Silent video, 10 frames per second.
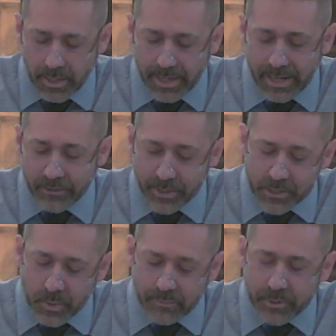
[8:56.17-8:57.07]
And the
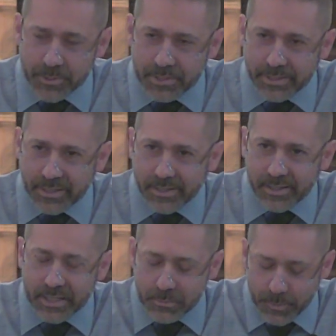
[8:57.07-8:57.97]
reason why I'm using it
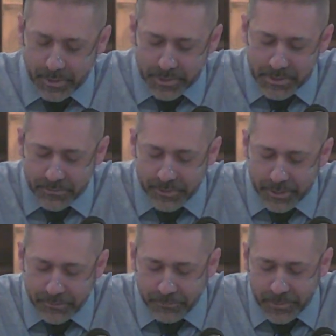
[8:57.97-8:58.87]
is because the
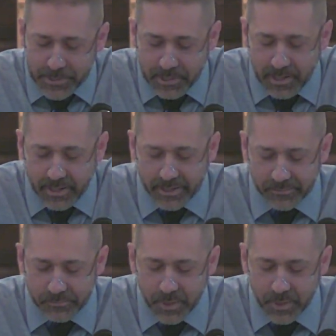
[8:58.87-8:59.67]
very first line,